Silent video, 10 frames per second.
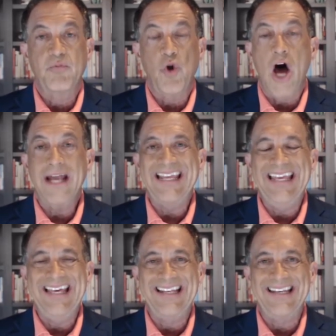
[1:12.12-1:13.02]
have brought
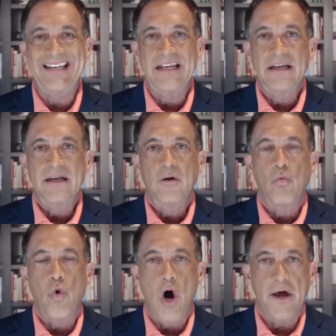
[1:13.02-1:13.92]
in
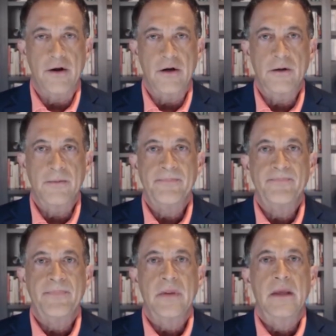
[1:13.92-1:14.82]
water
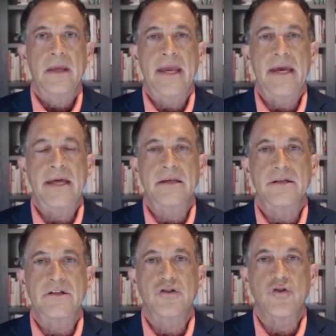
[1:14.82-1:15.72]

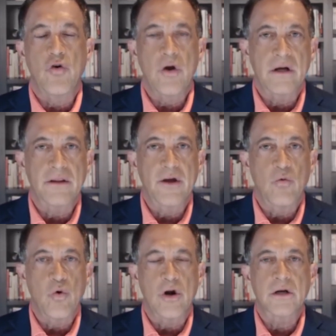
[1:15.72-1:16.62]
and soil
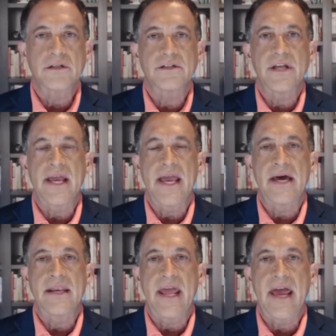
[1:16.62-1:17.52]
that works
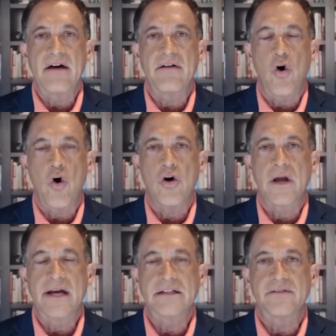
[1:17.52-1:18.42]
and have
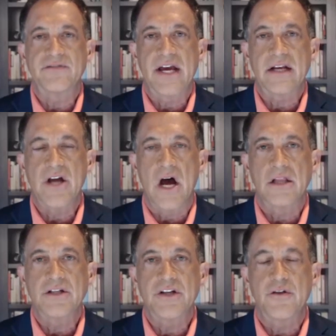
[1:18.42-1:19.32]
all kinds of
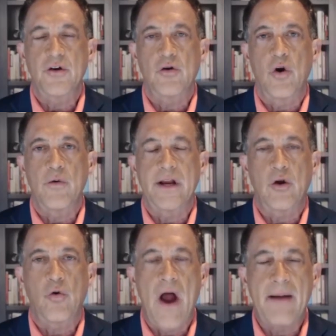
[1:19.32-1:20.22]
technology. They're
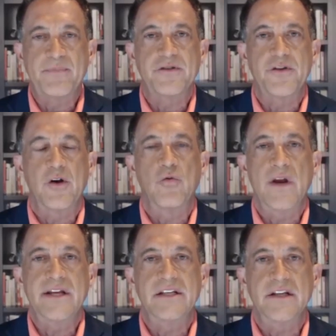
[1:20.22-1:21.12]
growing crops, they're
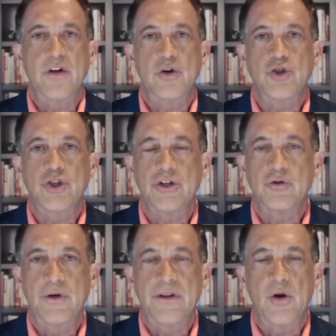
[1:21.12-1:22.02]
raising their
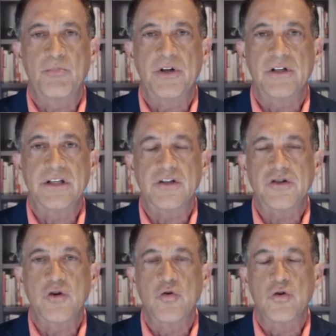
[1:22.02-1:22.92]
children, they're
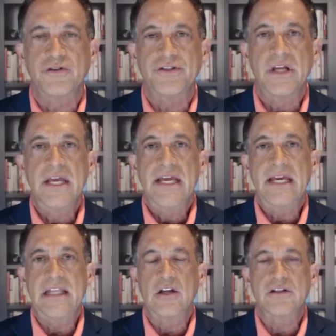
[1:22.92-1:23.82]
building schools.
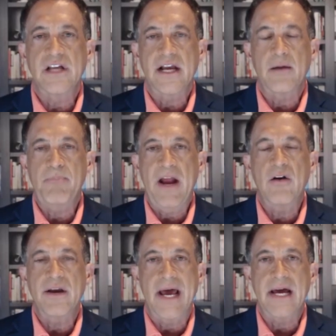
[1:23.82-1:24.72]
It looks like a
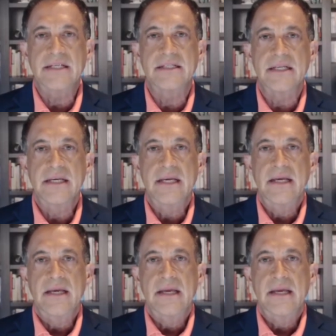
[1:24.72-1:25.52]
paradise.